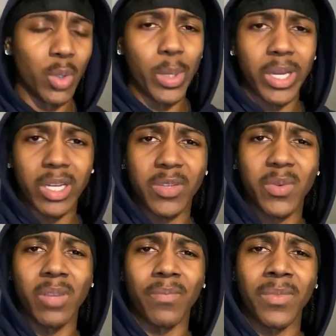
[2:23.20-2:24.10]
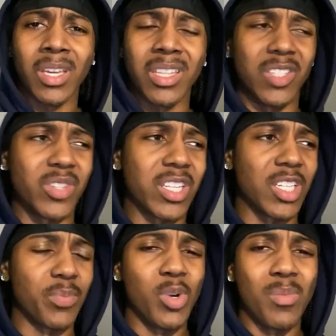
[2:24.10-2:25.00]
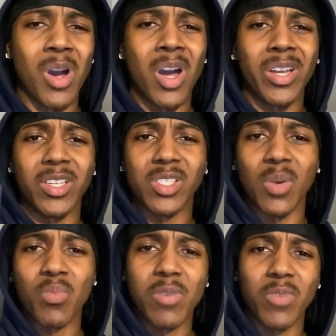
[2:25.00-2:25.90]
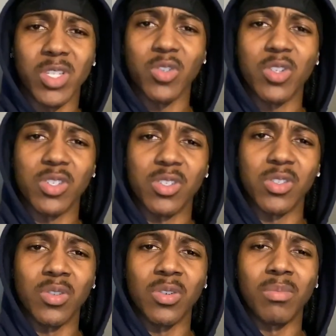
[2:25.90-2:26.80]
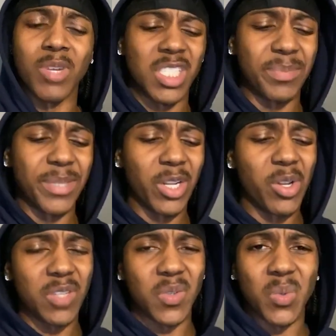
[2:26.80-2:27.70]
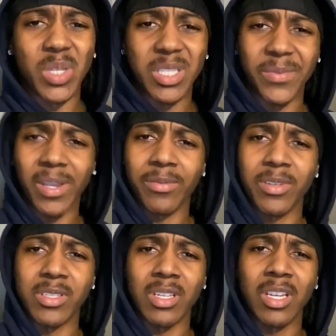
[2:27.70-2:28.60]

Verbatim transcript: the wickedest thing? They tried to deport my auntie on some Windrush nonsense, you know. But she's been a nurse for 25 years.